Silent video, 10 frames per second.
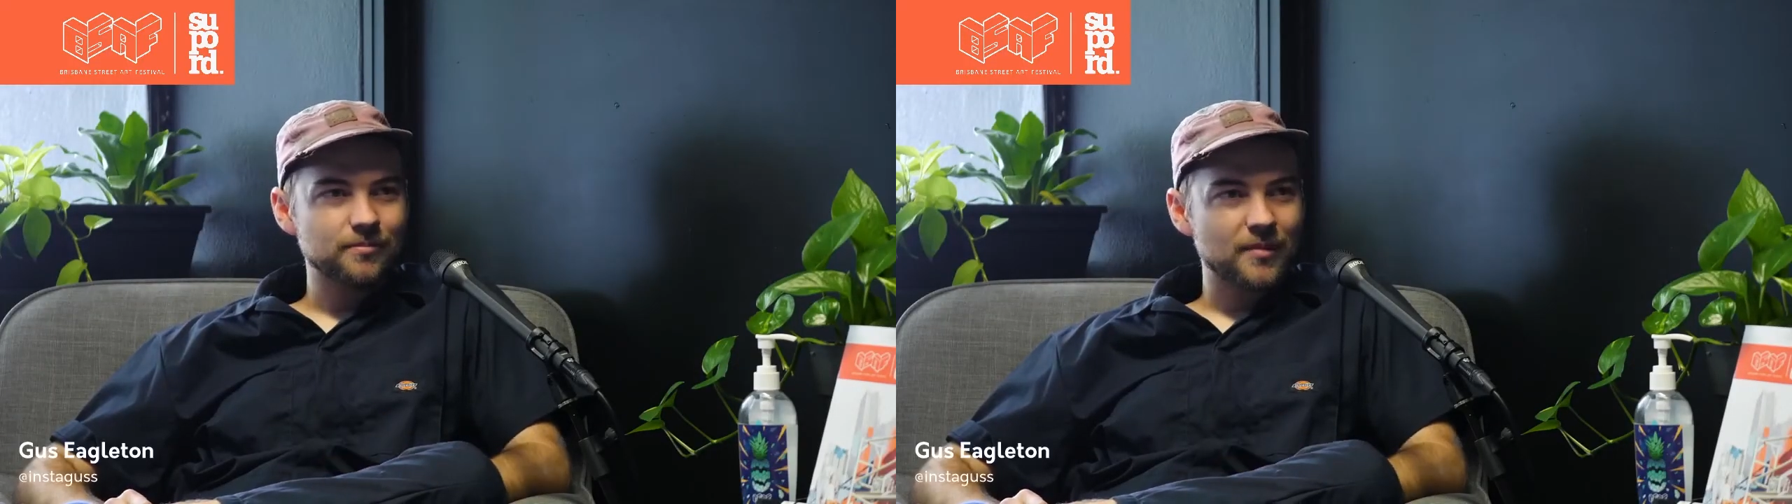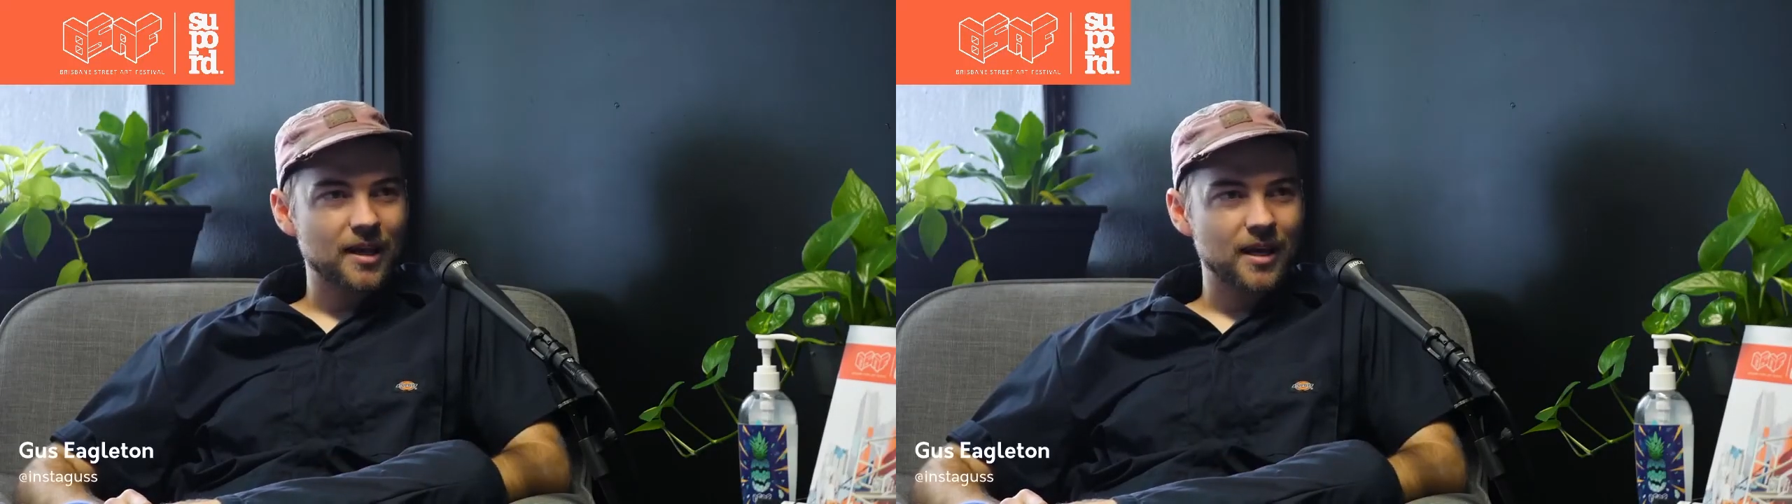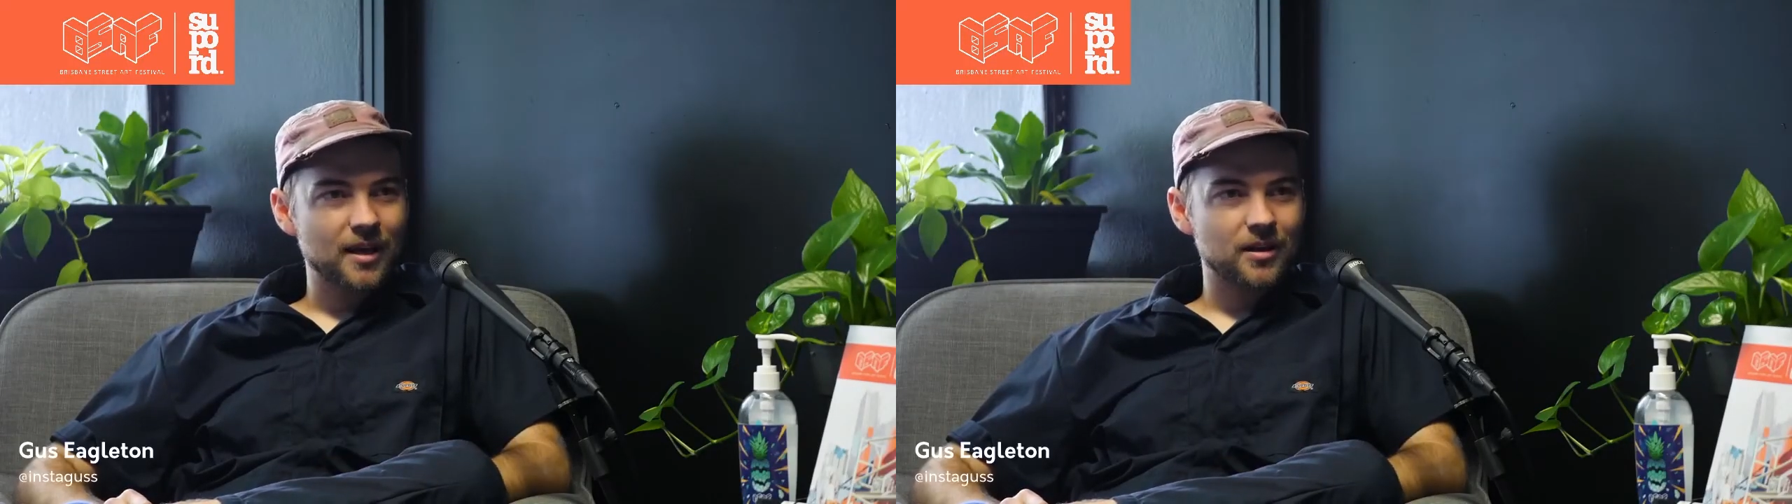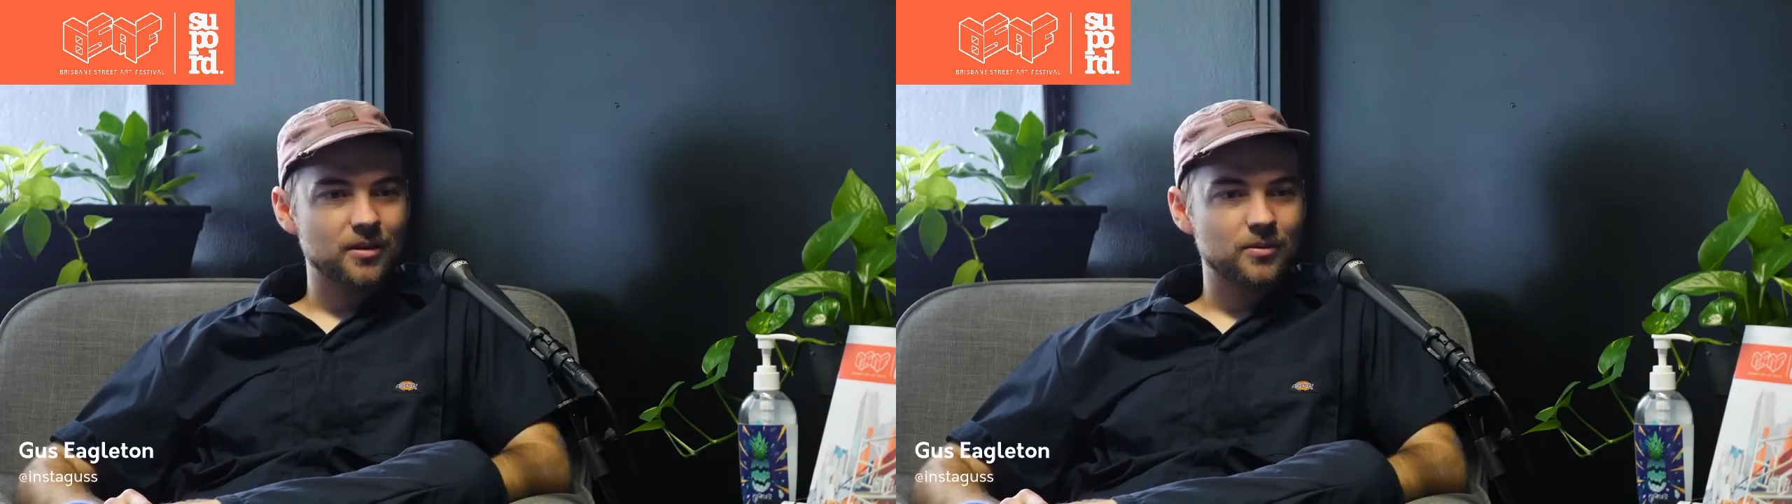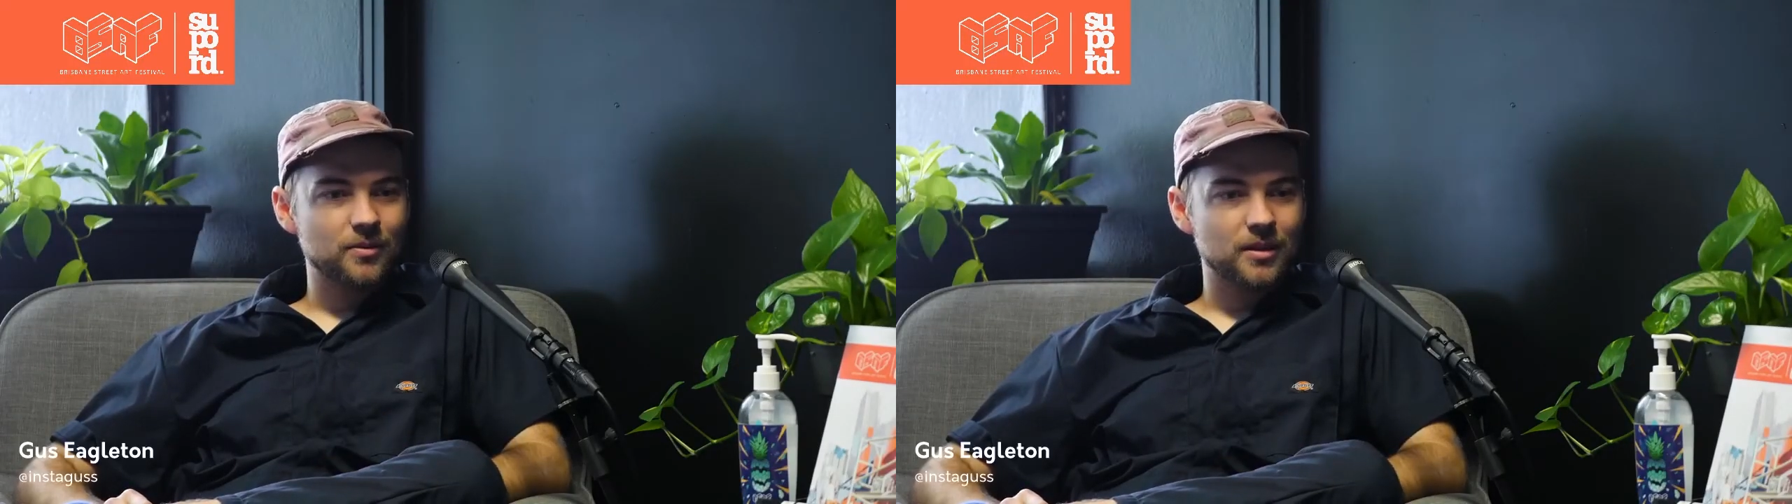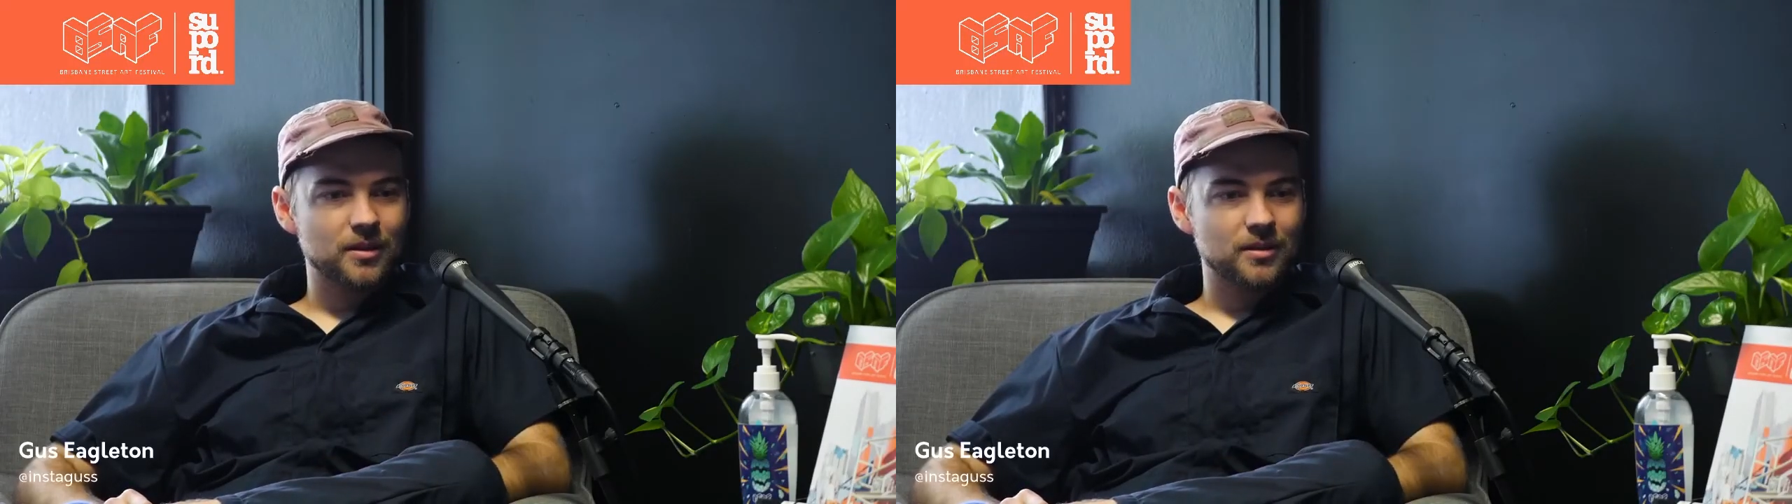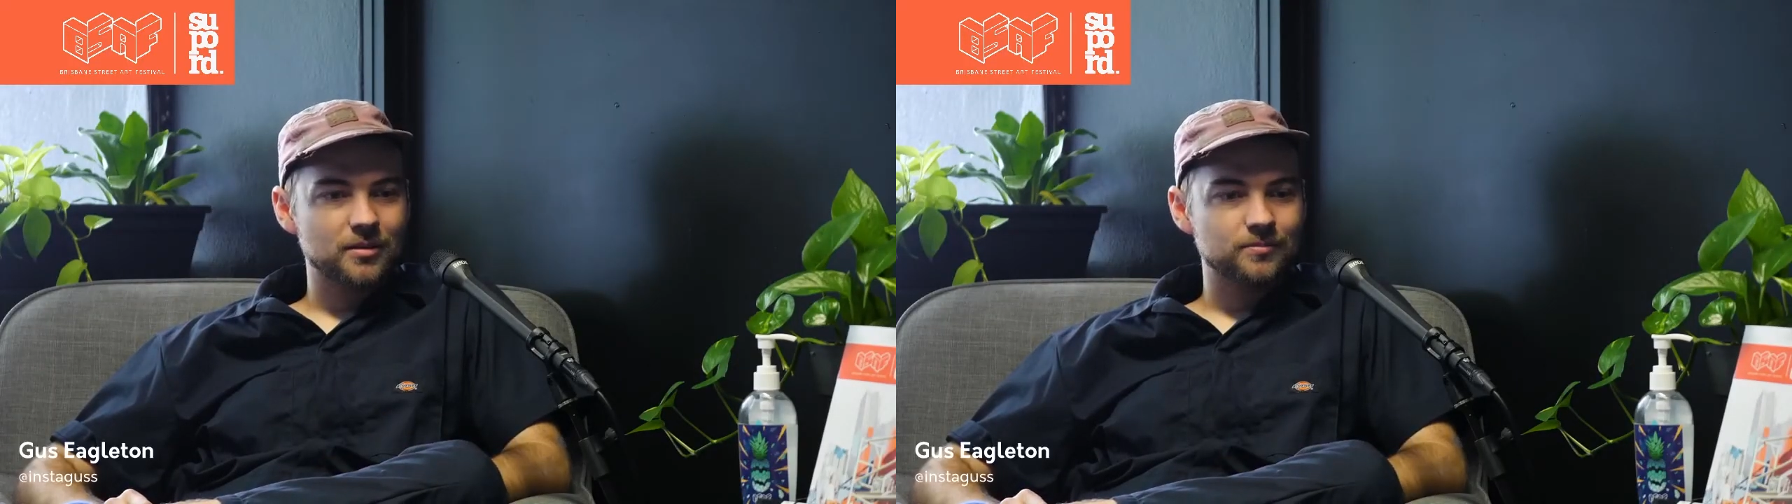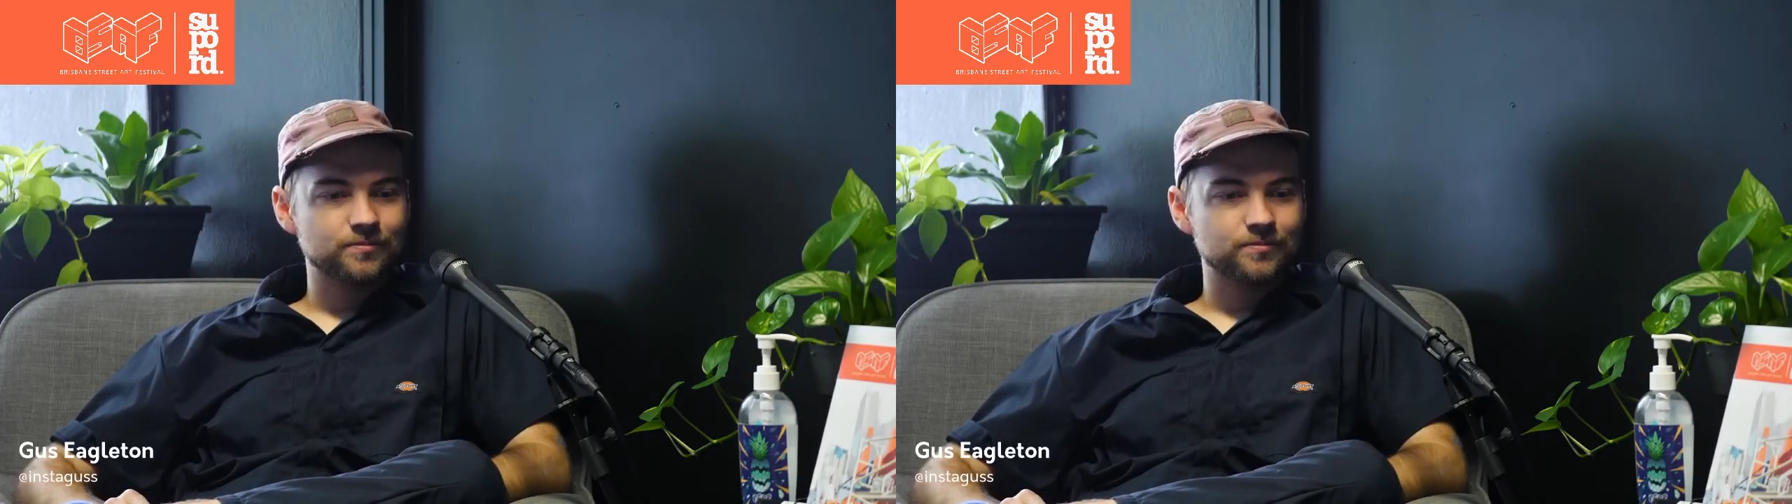how